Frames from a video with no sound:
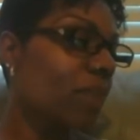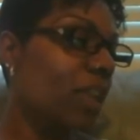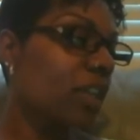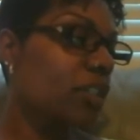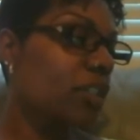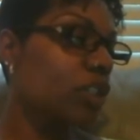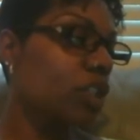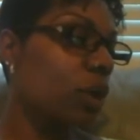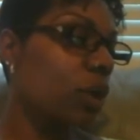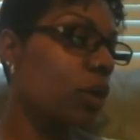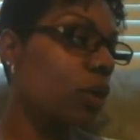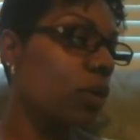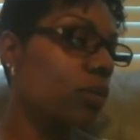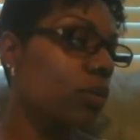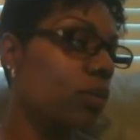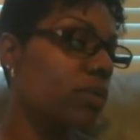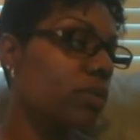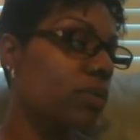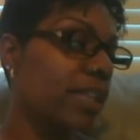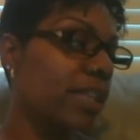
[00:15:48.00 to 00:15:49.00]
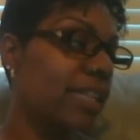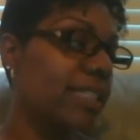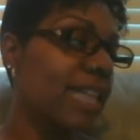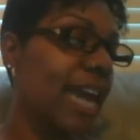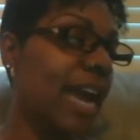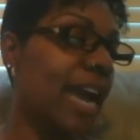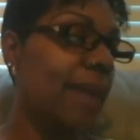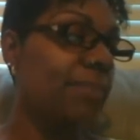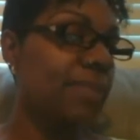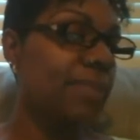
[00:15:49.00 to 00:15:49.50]
So the
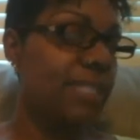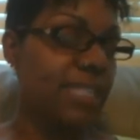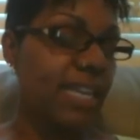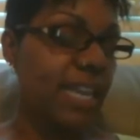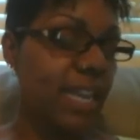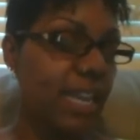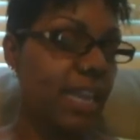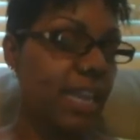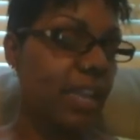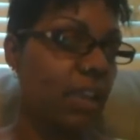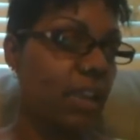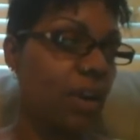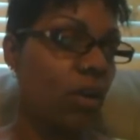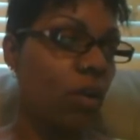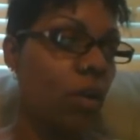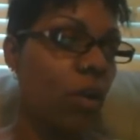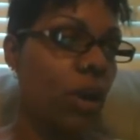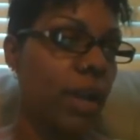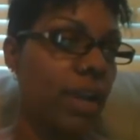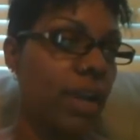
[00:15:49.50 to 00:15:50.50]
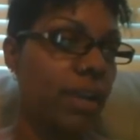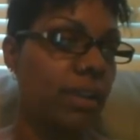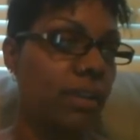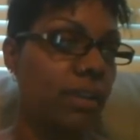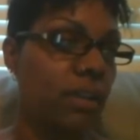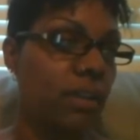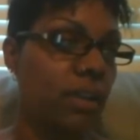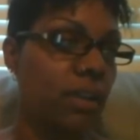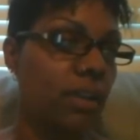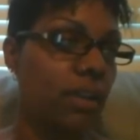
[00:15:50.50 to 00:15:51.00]
tab C
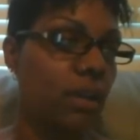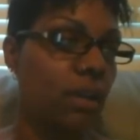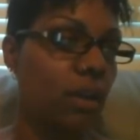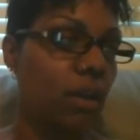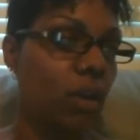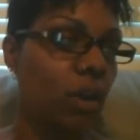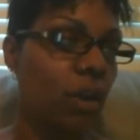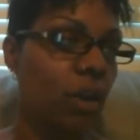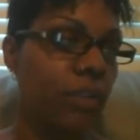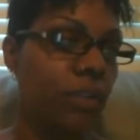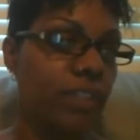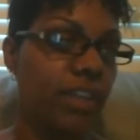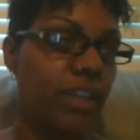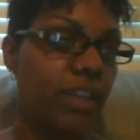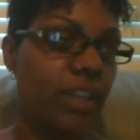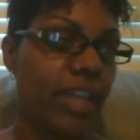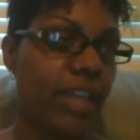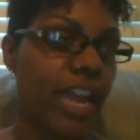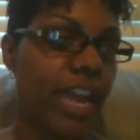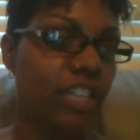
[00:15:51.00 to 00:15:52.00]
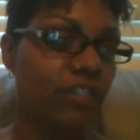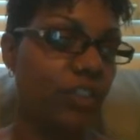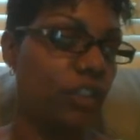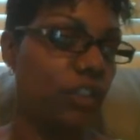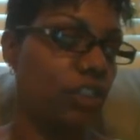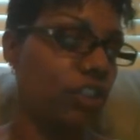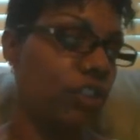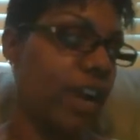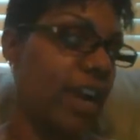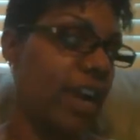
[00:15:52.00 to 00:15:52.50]
on the cash flow
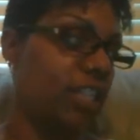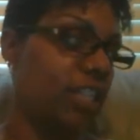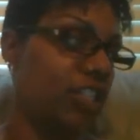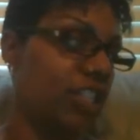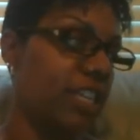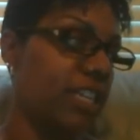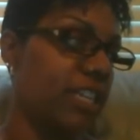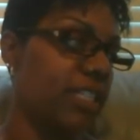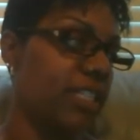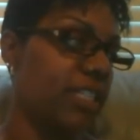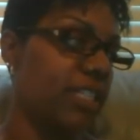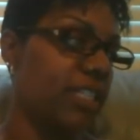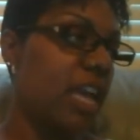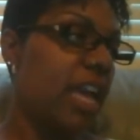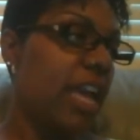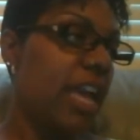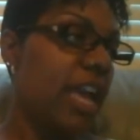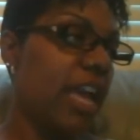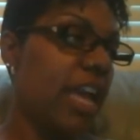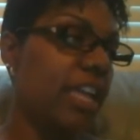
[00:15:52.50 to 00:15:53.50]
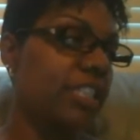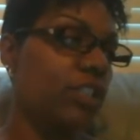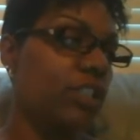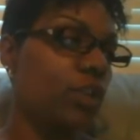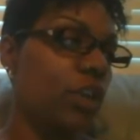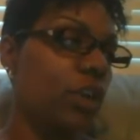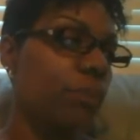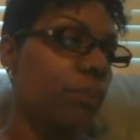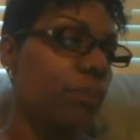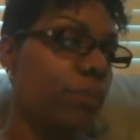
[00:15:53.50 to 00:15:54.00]
strategist, it's
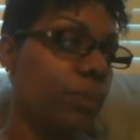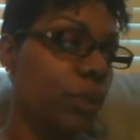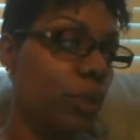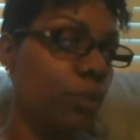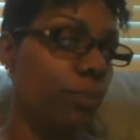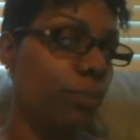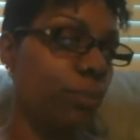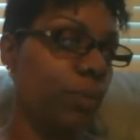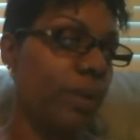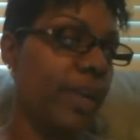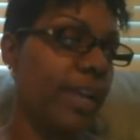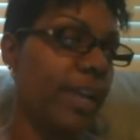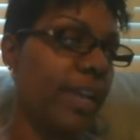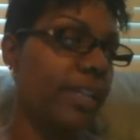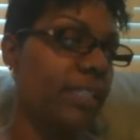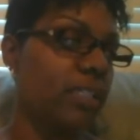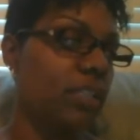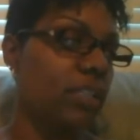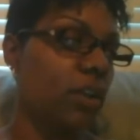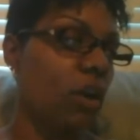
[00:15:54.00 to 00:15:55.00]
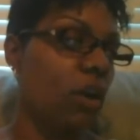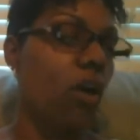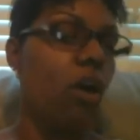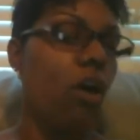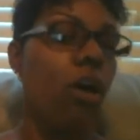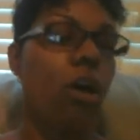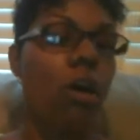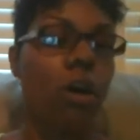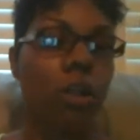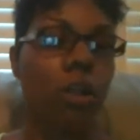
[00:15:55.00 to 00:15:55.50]
going to blueprint
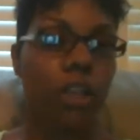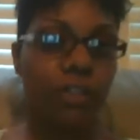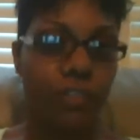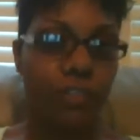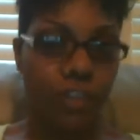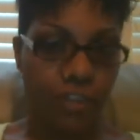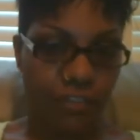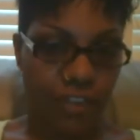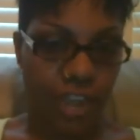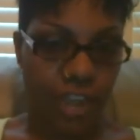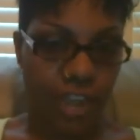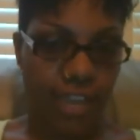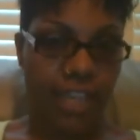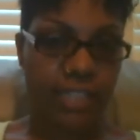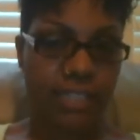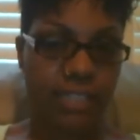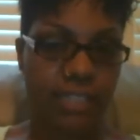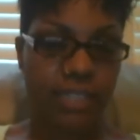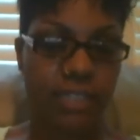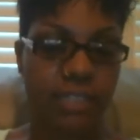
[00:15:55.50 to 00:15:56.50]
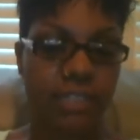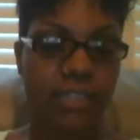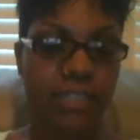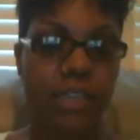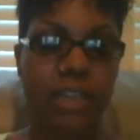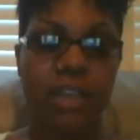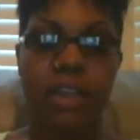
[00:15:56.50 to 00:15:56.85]
all of your finances